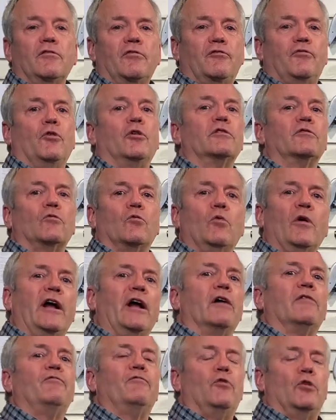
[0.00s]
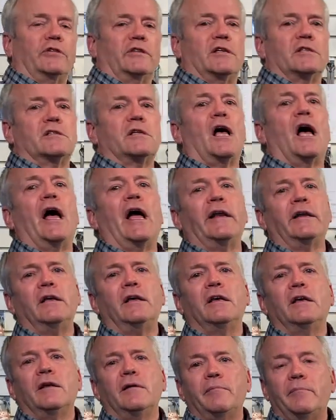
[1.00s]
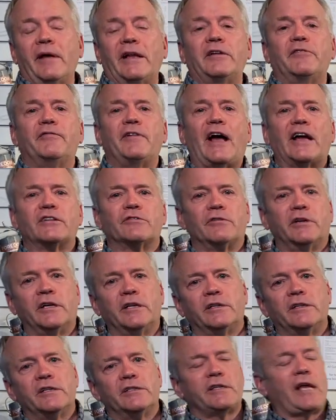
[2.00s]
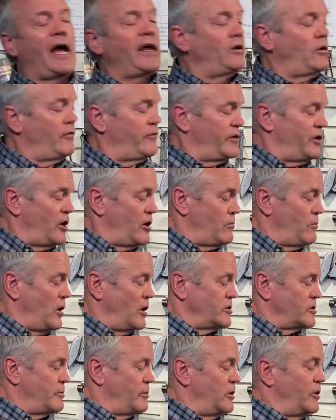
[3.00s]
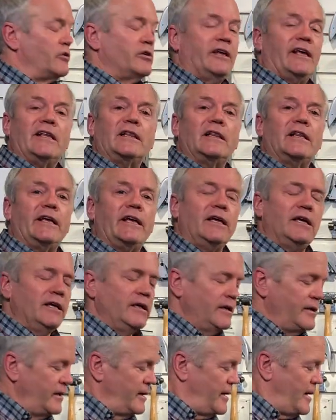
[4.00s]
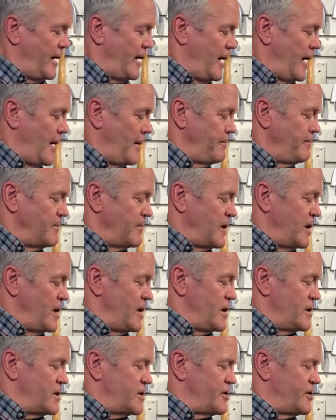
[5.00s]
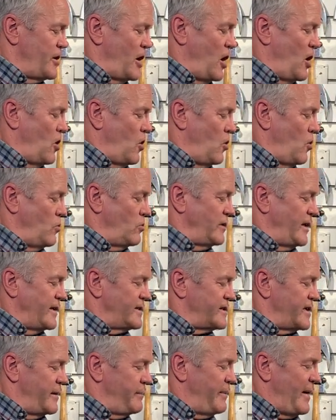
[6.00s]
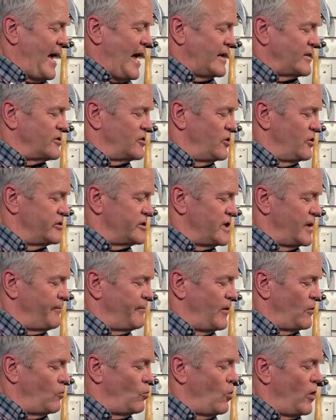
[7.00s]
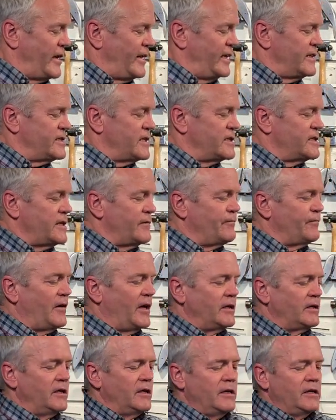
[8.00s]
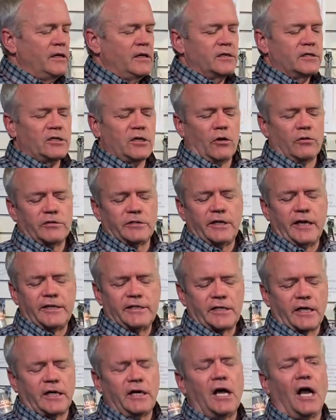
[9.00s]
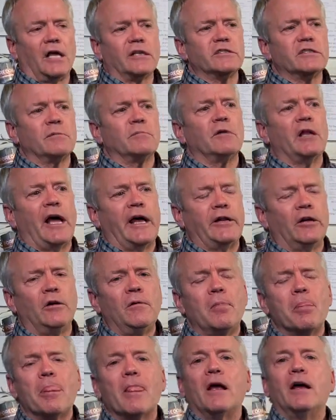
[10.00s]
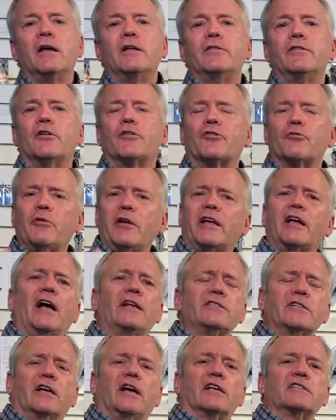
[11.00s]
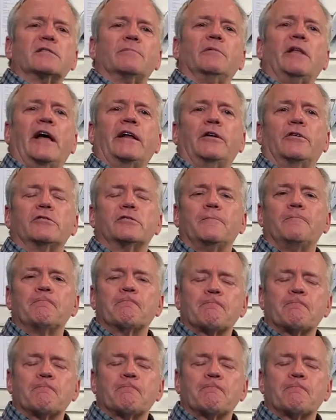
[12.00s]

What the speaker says: footwear, foot design, manufacturing and design over there in Montebelluna, Italy. So let's see, back to ZipFit. What is a ZipFit? So it's a custom liner. There are three kinds of custom liners.